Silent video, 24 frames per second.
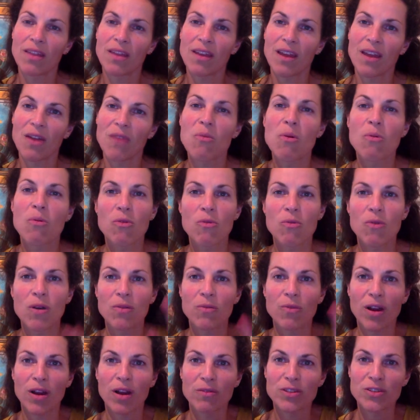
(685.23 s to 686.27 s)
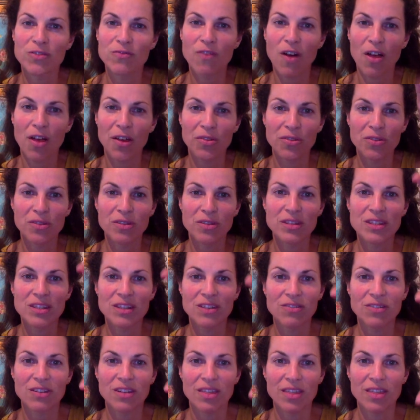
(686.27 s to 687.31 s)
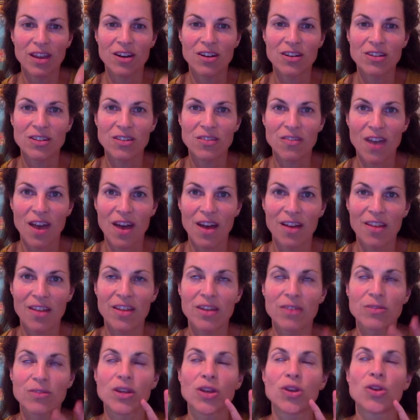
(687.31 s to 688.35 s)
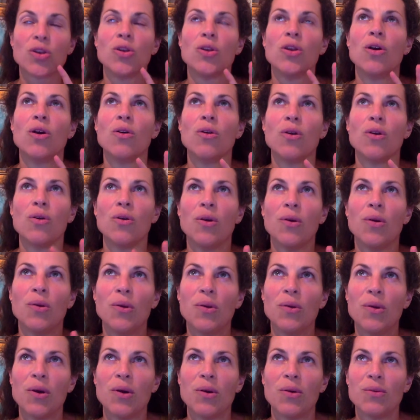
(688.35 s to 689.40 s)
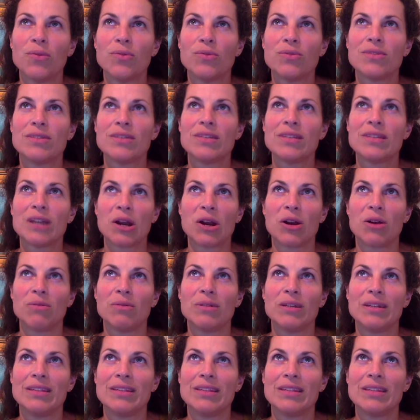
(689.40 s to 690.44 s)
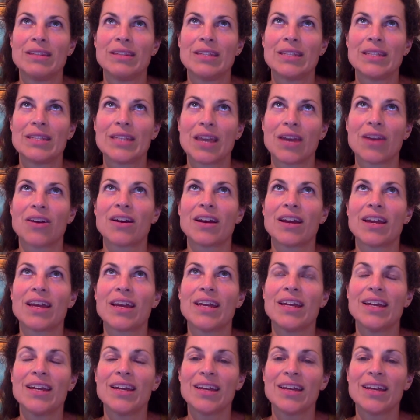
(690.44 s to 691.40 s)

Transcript: Like, I remember one where I was falling through these different layers of hell, and I was like, no, it was terribly scary.